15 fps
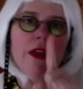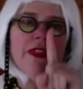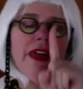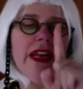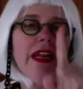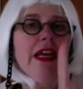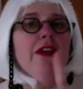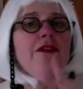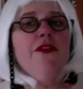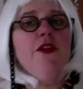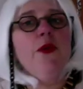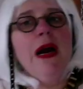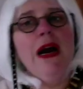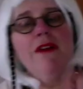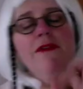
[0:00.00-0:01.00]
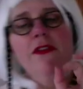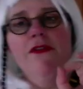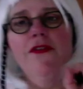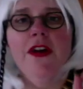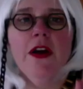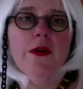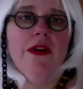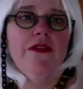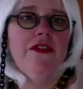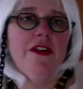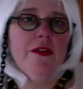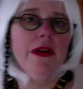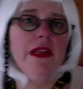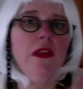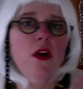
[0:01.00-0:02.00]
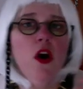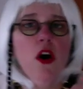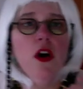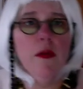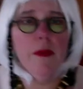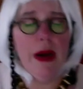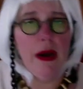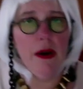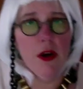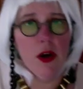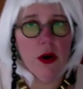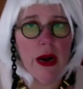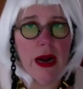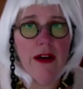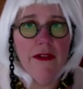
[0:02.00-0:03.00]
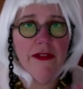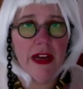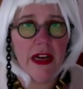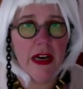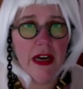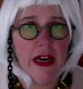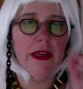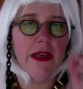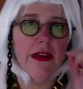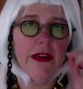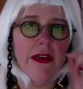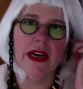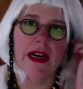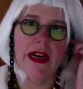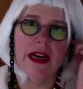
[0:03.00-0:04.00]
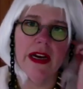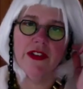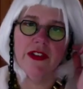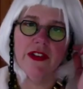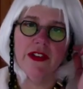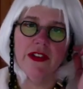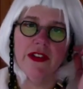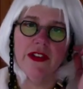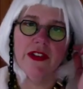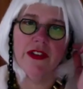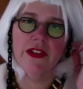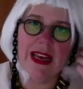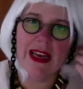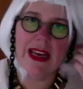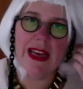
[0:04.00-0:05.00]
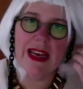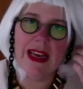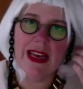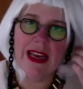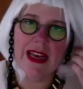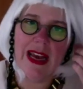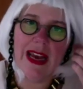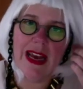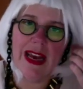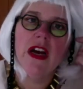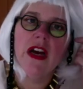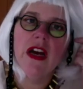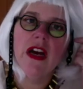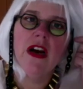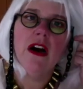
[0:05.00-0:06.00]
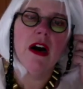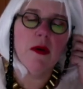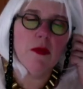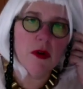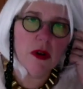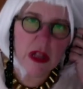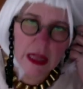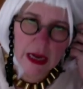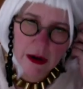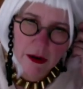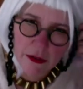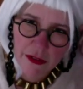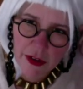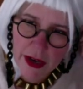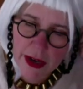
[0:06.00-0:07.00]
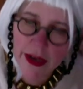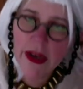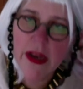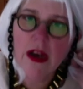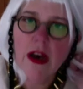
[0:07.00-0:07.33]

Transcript: that if you have a very, very long paragraph, and I believe that I have discussed this, but if I haven't, I will clarify.